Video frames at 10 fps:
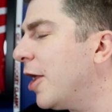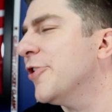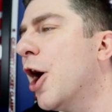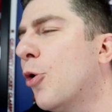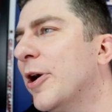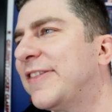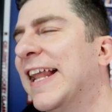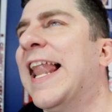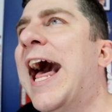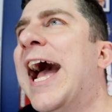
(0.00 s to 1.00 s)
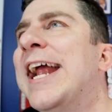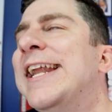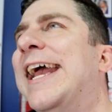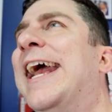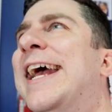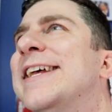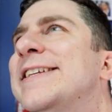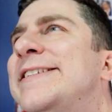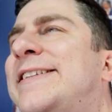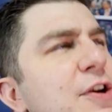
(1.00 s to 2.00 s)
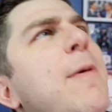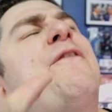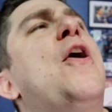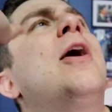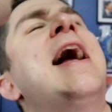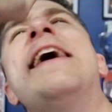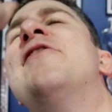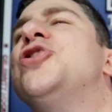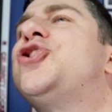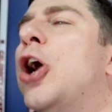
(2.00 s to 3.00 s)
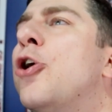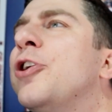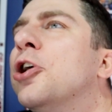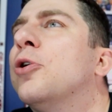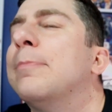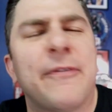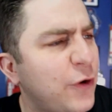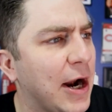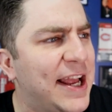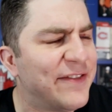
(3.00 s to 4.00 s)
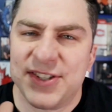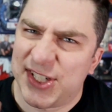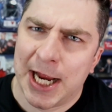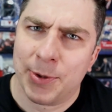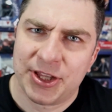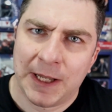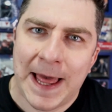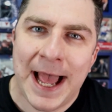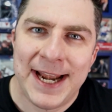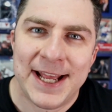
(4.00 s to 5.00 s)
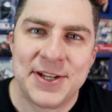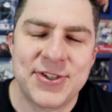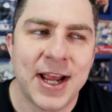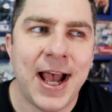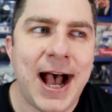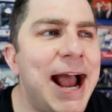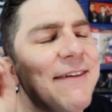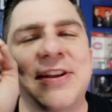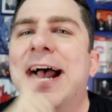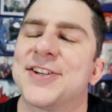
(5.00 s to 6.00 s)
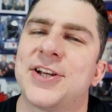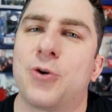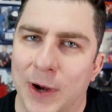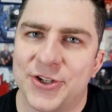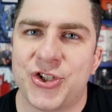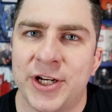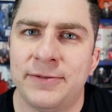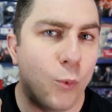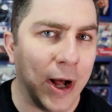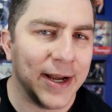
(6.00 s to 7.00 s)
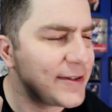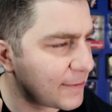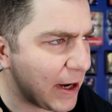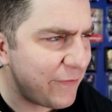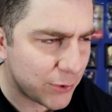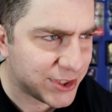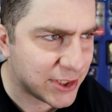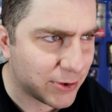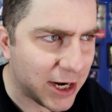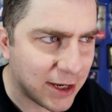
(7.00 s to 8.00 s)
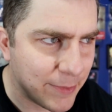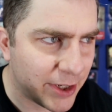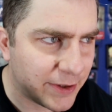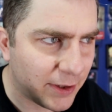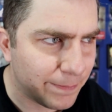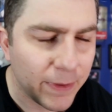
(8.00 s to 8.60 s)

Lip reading: all know what the line is. So before I even show you, and before I even say what the line is, I have to ask a question. One, did my voice just crack? I'm an adult.